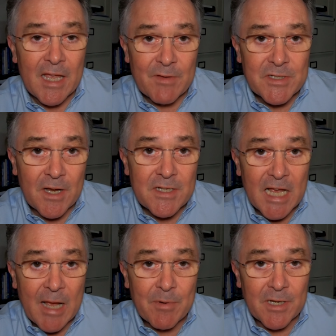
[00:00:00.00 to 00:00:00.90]
If it's going to
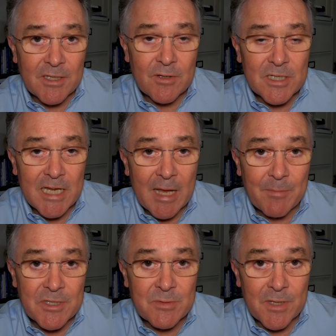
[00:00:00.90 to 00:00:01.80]
happen, it usually
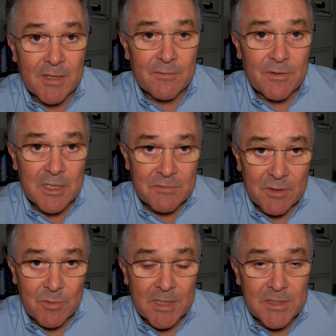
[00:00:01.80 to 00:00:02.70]
happens within the first
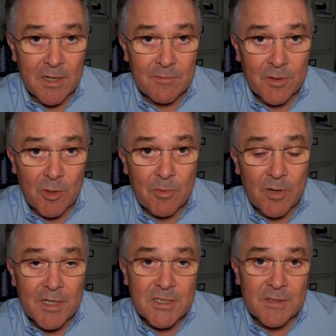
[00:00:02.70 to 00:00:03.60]
few weeks after the
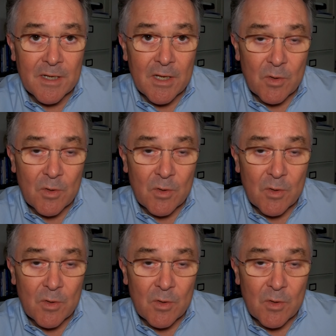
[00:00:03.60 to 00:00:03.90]
operation,